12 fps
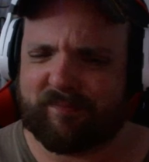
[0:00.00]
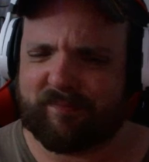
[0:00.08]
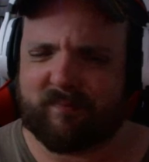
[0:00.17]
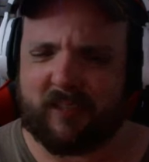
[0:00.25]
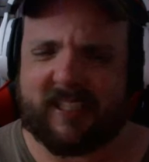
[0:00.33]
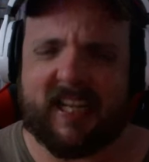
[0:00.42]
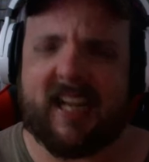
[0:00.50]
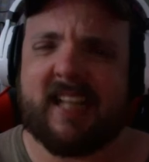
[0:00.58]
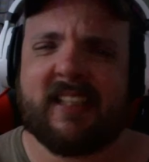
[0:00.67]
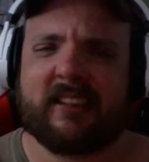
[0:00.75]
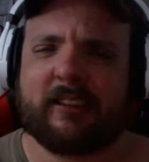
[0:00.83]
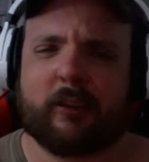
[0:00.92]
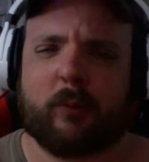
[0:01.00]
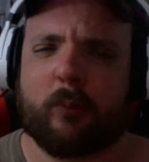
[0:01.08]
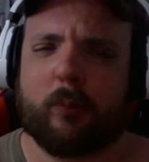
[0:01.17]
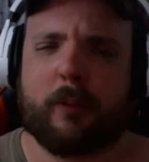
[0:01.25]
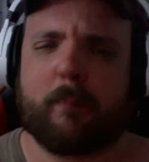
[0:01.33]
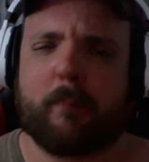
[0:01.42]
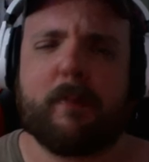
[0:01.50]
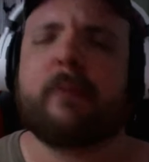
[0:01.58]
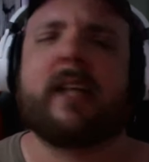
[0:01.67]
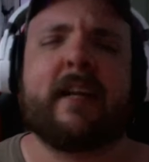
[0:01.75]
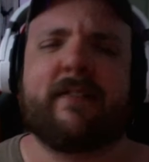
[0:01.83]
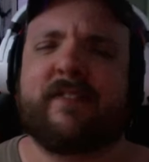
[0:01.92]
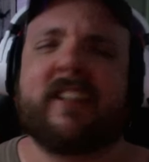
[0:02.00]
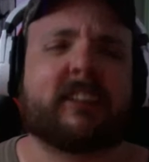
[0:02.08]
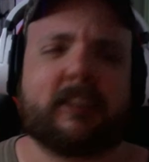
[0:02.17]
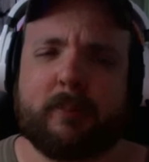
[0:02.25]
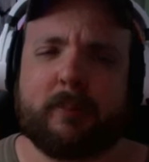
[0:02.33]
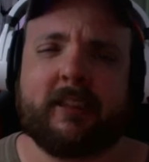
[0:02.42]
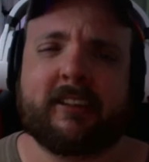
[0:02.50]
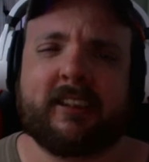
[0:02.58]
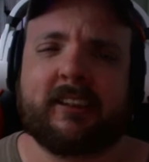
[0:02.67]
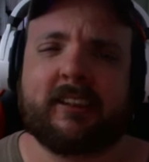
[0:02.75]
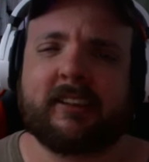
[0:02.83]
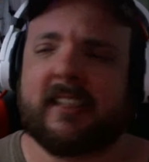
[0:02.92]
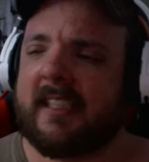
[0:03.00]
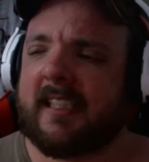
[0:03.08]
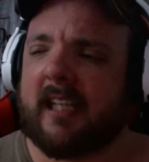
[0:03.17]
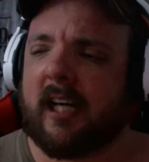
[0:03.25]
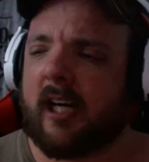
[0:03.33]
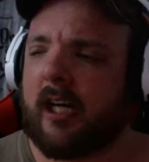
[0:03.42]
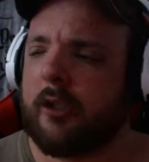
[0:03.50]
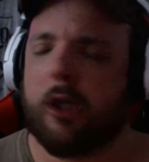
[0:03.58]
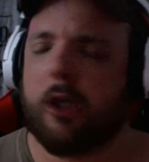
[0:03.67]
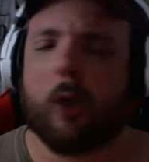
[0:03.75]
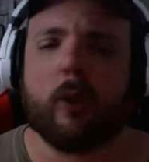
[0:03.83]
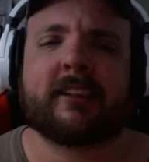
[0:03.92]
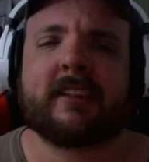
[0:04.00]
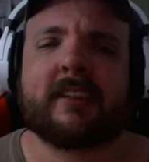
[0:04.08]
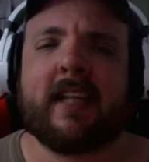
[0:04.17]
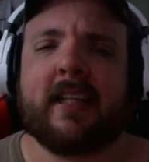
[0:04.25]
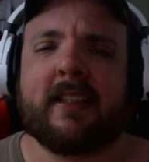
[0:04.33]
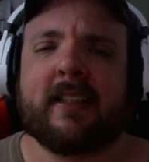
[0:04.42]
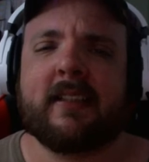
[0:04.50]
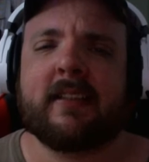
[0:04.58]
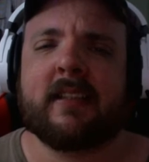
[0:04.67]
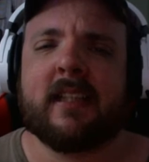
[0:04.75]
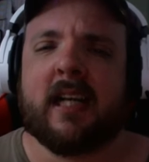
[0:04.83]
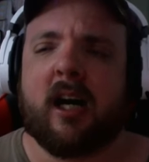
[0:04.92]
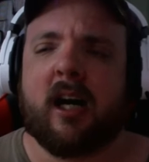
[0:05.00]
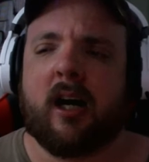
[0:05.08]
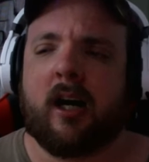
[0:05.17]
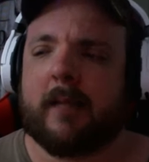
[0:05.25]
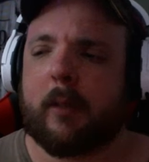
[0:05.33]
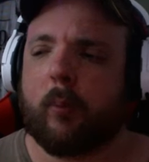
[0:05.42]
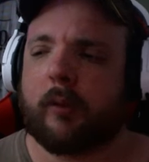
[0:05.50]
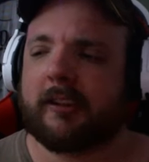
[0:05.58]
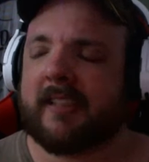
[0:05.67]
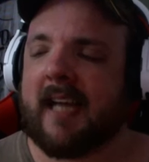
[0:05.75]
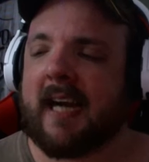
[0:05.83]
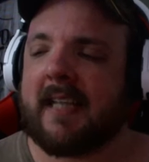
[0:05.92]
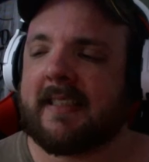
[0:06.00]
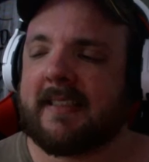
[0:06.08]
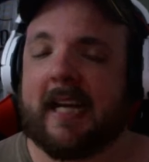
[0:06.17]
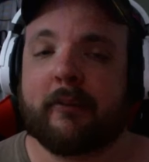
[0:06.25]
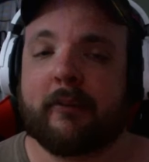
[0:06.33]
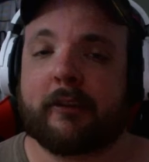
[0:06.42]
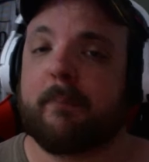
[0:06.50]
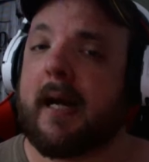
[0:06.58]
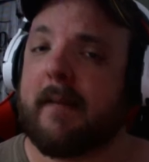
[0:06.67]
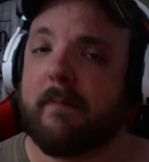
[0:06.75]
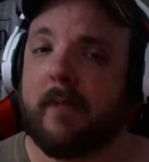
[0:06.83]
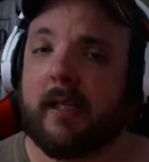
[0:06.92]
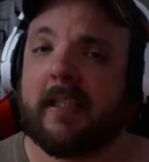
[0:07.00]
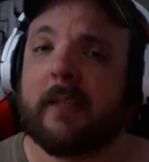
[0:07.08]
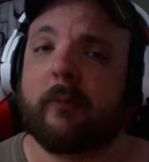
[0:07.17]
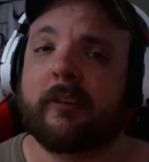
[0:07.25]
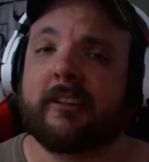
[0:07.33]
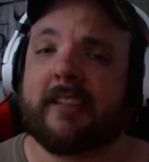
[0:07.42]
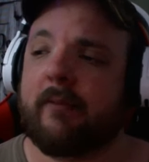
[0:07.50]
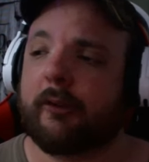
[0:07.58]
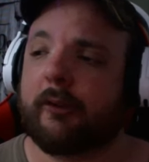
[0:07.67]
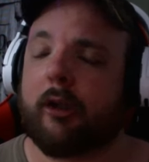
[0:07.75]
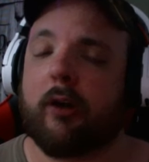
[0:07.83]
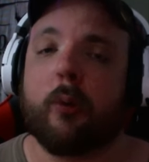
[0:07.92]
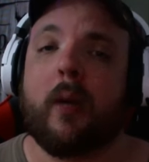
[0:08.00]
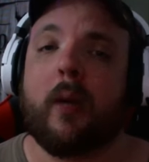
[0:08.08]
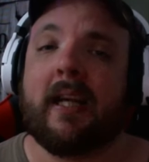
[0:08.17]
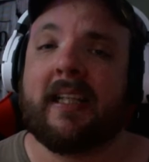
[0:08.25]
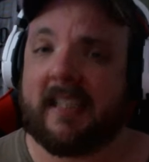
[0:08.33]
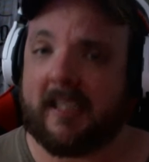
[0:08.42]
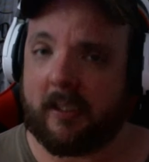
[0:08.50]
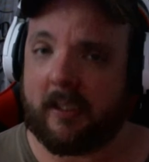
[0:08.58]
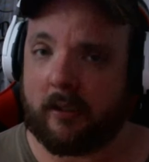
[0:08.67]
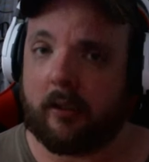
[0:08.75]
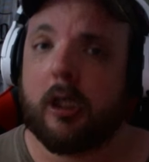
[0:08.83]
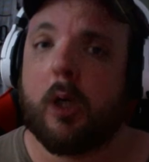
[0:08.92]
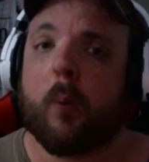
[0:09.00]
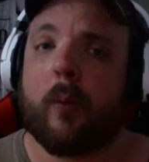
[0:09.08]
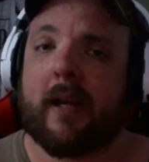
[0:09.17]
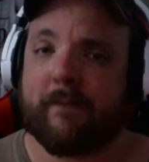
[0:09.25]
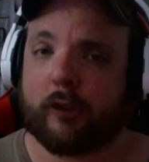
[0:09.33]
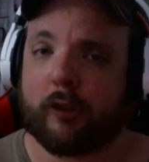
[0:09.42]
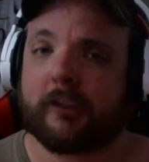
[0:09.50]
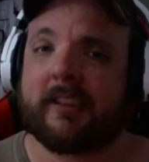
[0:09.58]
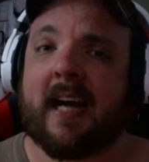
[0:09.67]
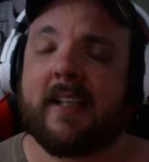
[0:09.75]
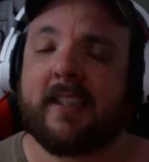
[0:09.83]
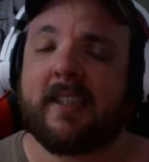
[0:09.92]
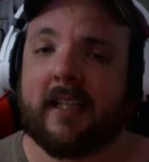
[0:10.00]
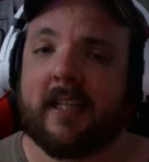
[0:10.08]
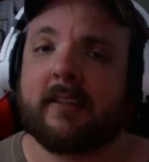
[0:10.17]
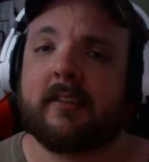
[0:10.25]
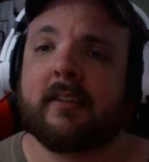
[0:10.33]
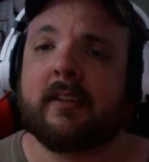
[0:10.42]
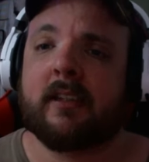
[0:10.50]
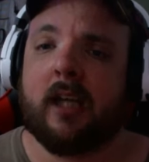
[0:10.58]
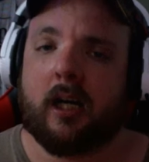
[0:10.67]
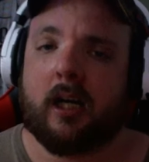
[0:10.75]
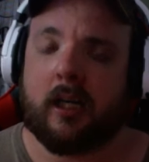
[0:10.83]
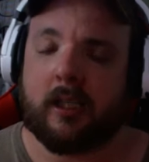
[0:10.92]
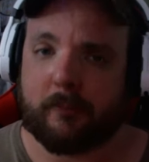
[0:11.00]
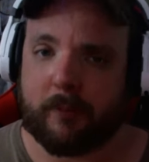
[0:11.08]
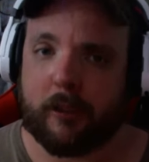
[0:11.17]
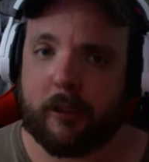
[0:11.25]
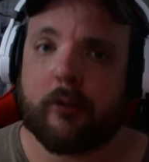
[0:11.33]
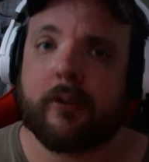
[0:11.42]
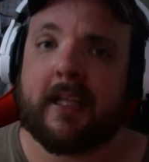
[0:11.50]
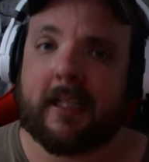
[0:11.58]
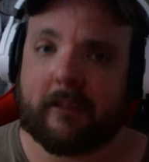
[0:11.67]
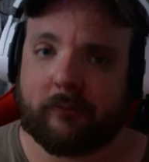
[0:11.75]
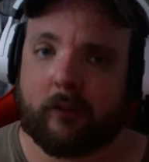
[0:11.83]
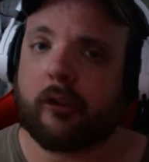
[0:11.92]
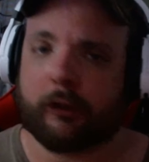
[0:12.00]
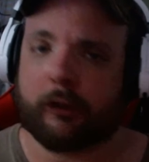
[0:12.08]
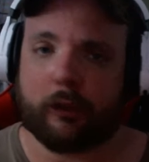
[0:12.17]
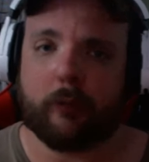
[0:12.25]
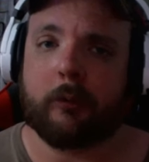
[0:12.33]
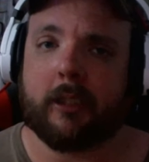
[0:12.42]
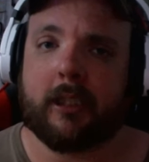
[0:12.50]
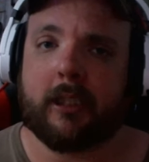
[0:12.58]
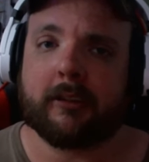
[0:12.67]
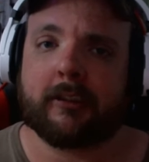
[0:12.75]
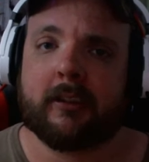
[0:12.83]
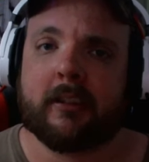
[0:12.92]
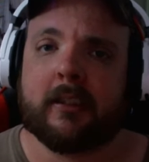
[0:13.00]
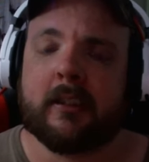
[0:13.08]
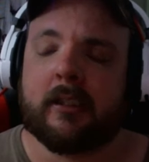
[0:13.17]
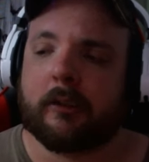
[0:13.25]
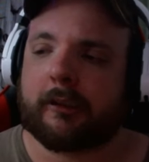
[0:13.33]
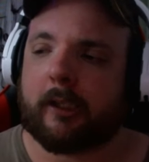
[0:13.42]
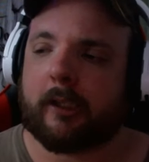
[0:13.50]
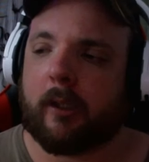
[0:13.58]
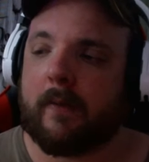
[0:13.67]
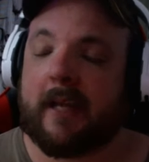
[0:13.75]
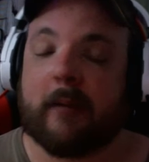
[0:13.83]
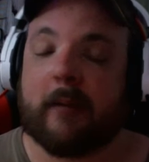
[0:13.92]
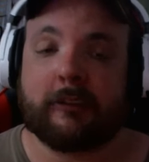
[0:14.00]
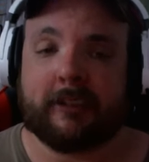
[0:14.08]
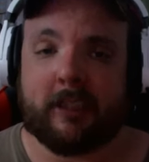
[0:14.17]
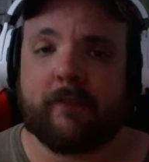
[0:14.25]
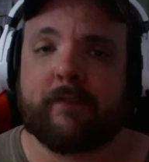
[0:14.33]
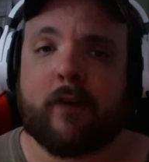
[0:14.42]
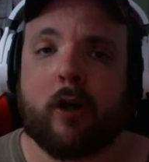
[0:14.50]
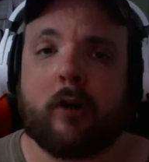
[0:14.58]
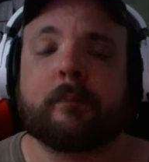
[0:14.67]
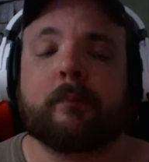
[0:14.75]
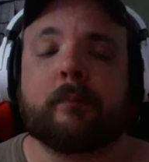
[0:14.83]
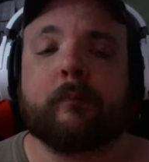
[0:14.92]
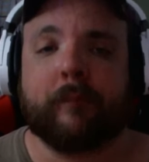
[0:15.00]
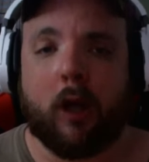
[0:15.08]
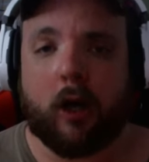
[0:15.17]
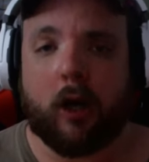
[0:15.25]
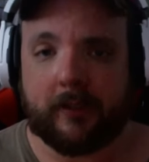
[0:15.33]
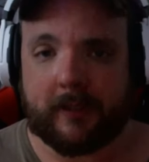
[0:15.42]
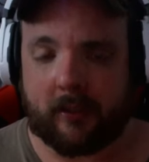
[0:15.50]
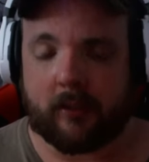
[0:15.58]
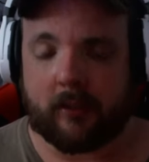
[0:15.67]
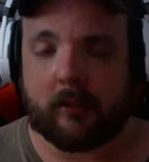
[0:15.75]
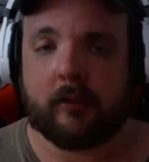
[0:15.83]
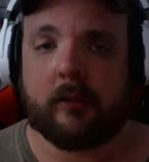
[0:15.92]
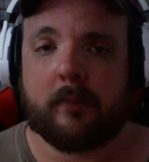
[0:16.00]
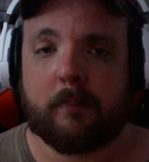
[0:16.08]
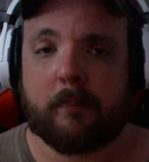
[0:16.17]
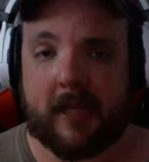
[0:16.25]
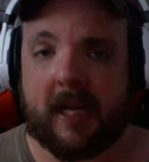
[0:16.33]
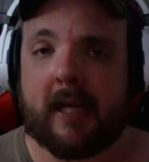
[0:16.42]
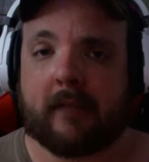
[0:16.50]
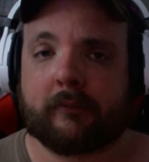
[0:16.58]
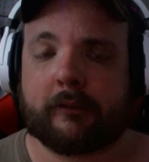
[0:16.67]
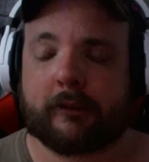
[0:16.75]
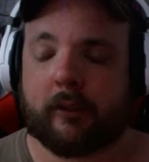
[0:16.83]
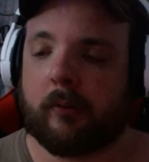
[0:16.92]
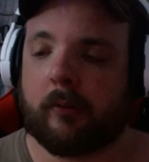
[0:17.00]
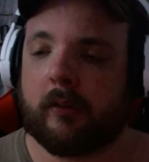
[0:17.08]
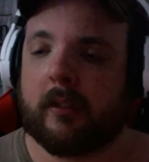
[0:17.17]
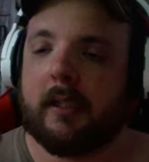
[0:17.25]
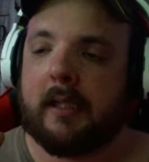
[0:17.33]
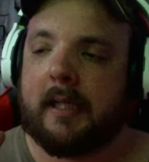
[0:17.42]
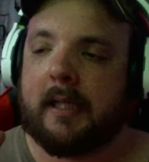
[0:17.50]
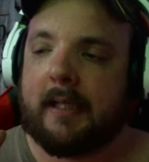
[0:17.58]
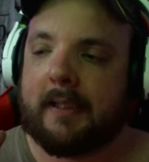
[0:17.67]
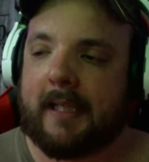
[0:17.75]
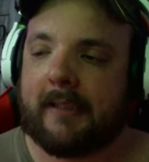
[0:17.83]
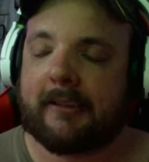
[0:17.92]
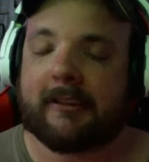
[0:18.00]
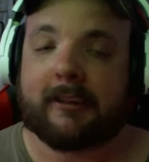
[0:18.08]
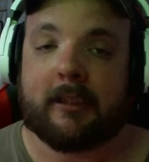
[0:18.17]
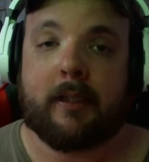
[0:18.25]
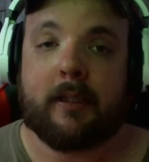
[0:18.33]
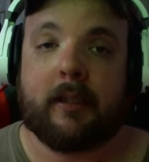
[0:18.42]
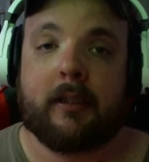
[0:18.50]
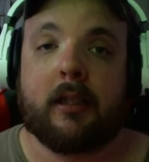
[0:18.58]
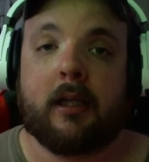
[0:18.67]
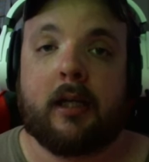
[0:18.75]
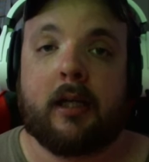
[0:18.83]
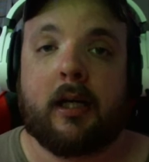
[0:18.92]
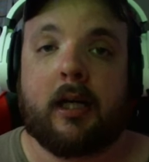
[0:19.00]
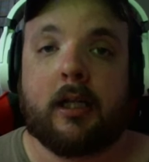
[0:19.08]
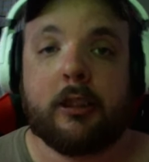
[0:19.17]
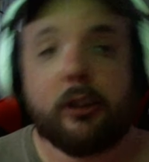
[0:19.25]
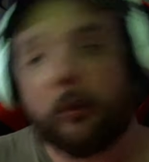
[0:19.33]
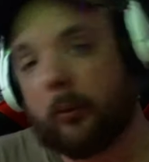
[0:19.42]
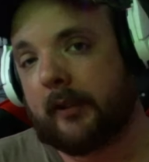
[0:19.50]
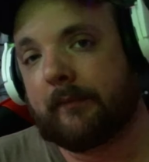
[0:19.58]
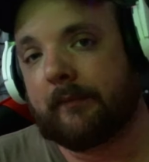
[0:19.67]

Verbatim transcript: mechanics or the people that fixes PCs uh, noticed that um, it was not damaged by me. It was damaged on the way here when I first got that uh, computer that I've already shown you guys. So it was their fault on their behalf. So they sent me a new one